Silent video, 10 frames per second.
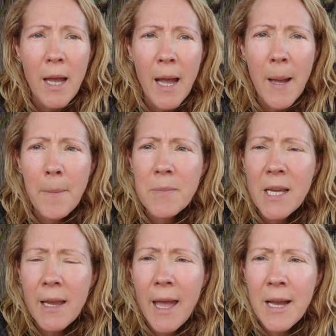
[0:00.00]
um,
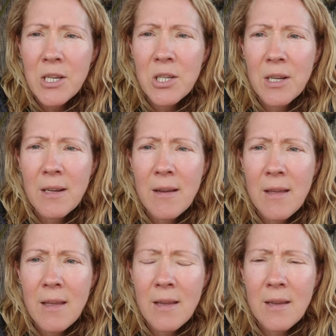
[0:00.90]
take action
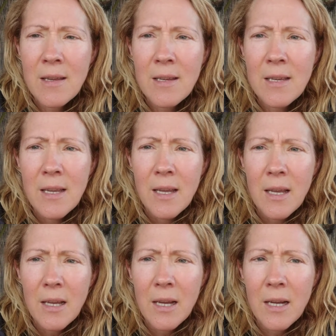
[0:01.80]
in
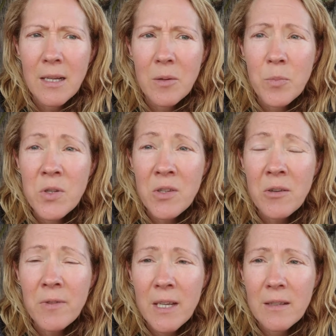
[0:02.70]
uh,
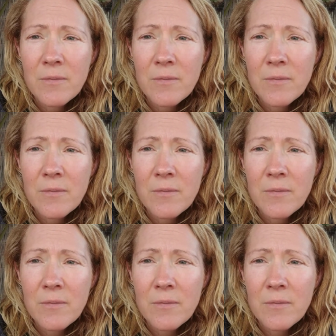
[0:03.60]
preserving